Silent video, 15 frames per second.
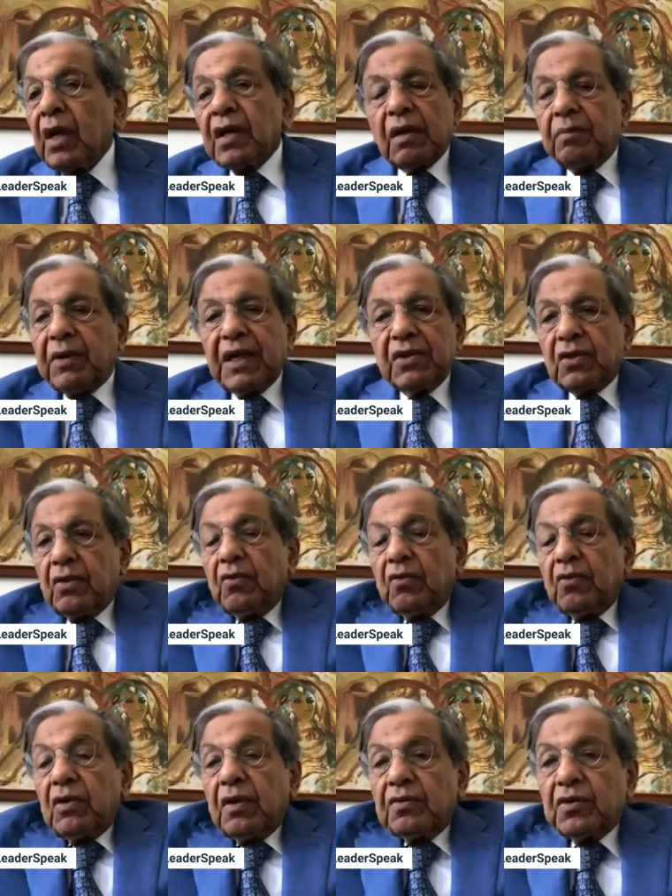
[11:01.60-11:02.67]
comprises
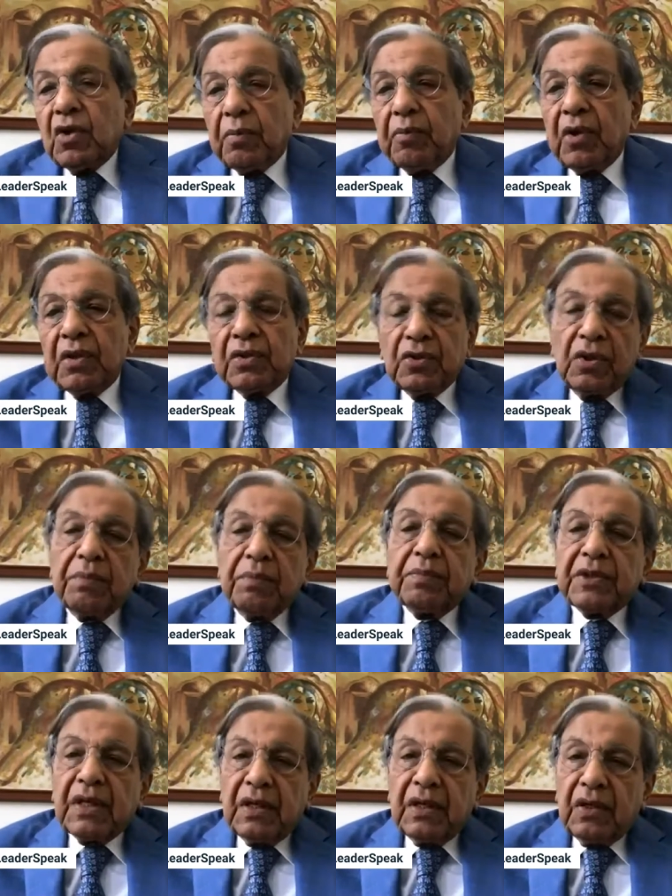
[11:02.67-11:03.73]
only of 0.3%
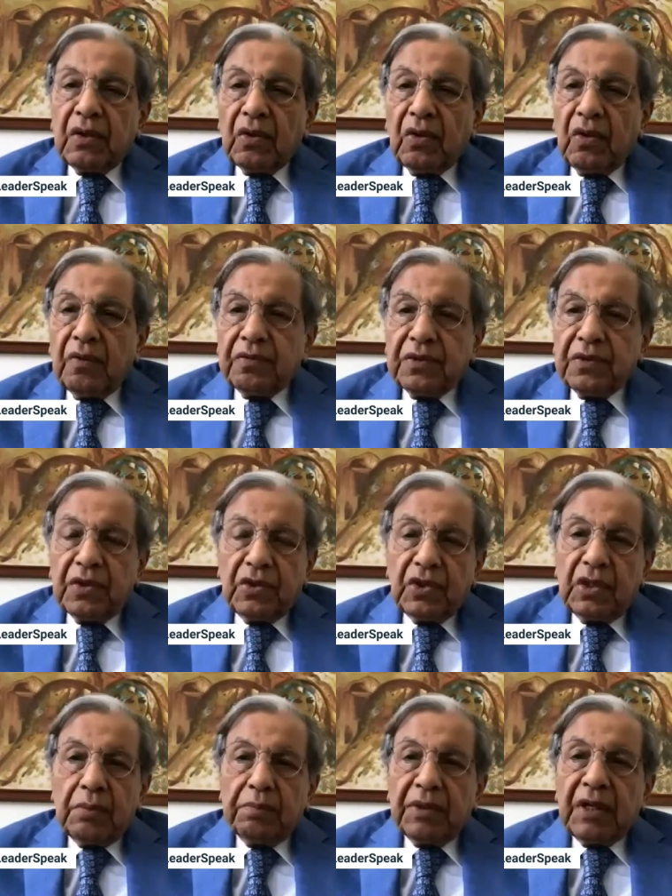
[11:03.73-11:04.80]
of GDP,
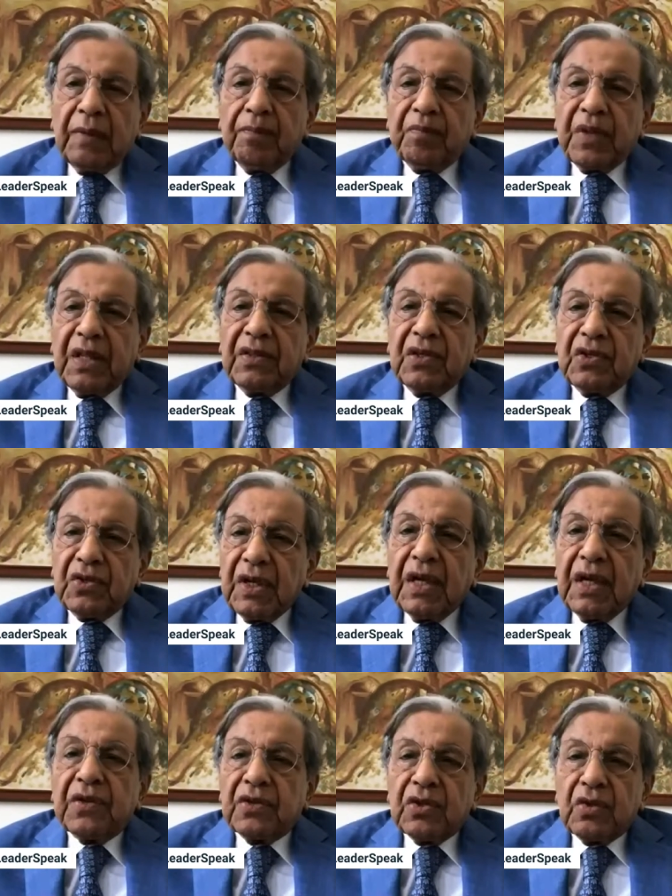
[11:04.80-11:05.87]
and the
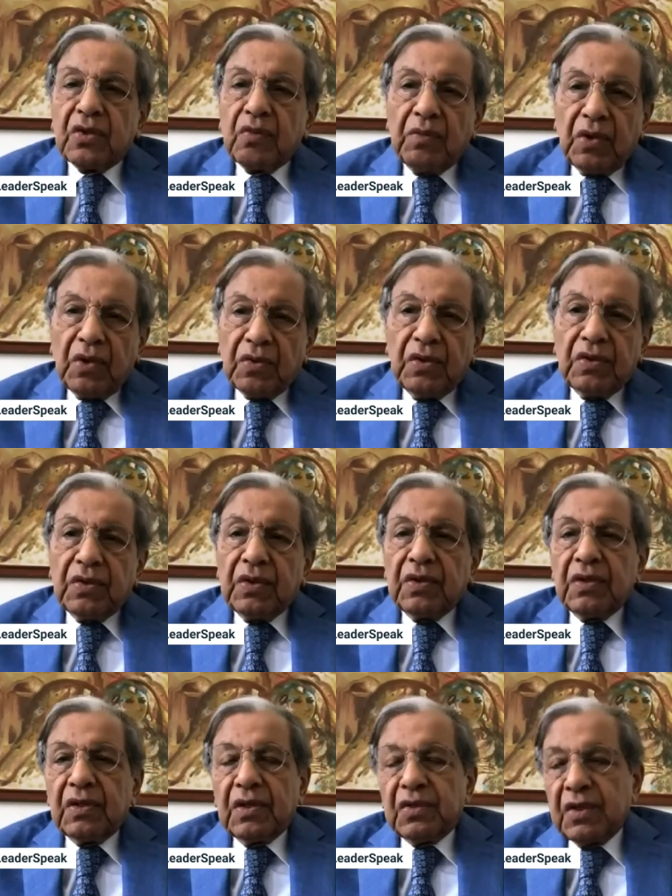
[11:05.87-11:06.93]
states, since this
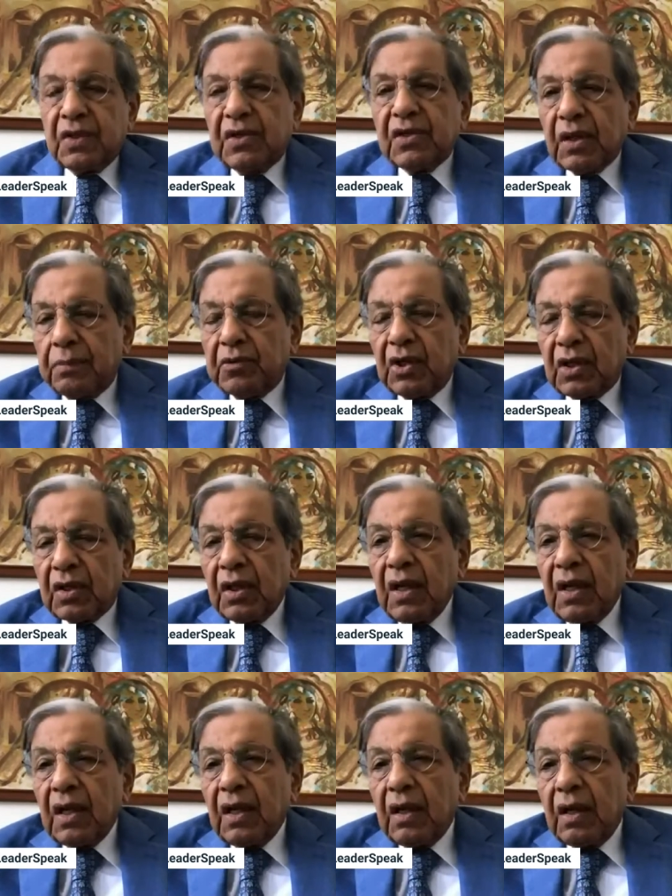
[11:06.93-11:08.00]
is a state subject,
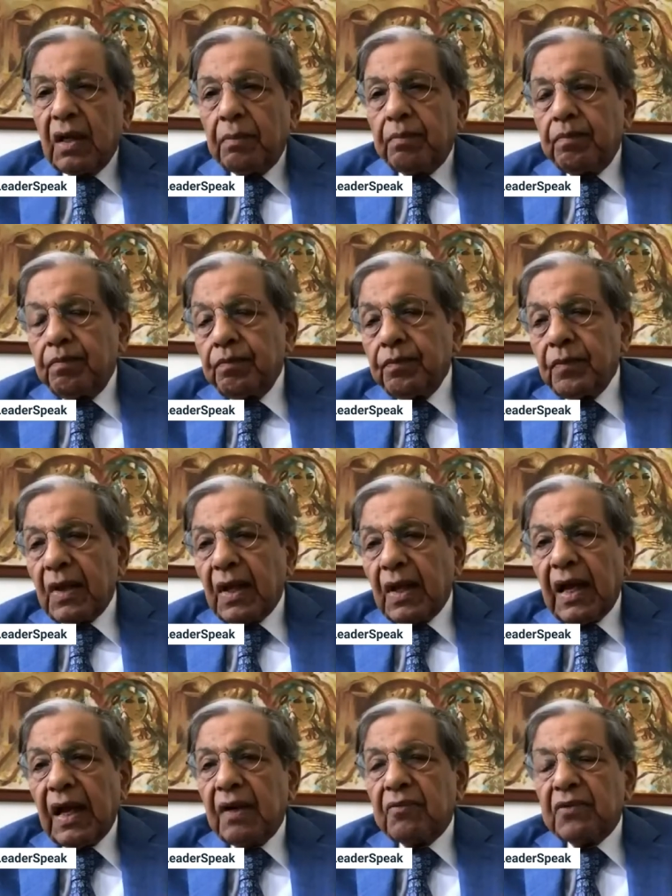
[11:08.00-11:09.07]

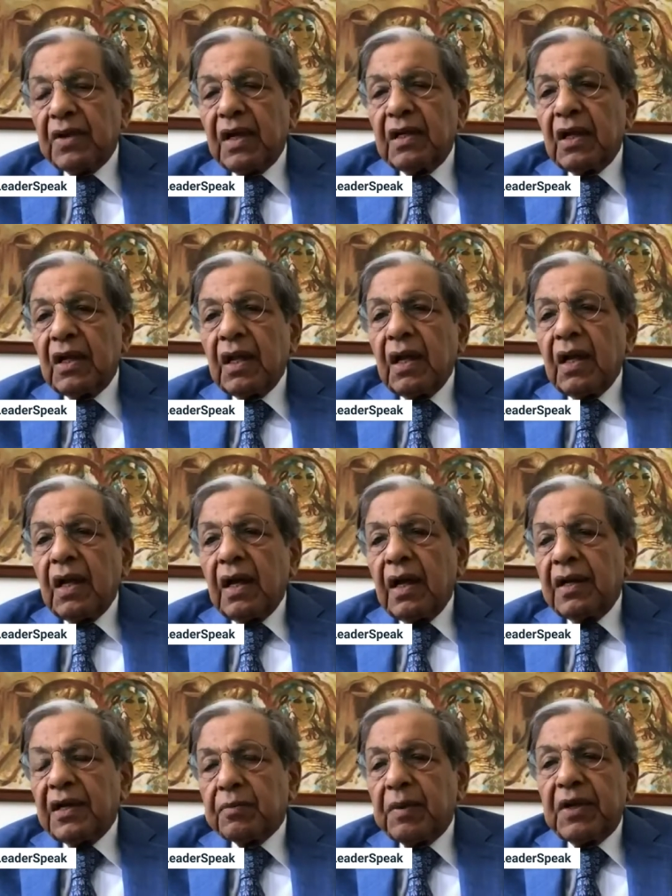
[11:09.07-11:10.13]
have really an
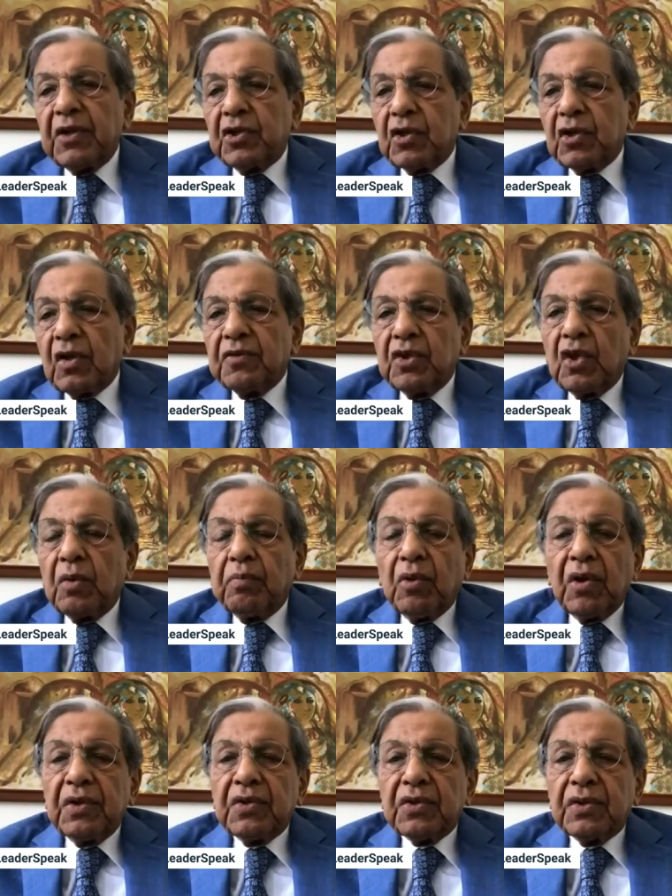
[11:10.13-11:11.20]
expenditure of
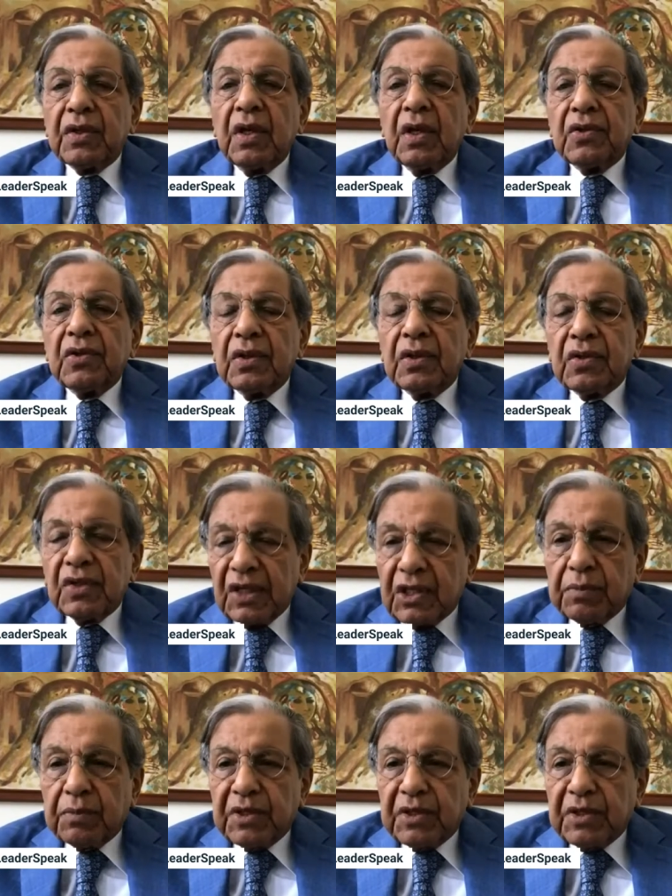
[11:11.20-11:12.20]
0.6%.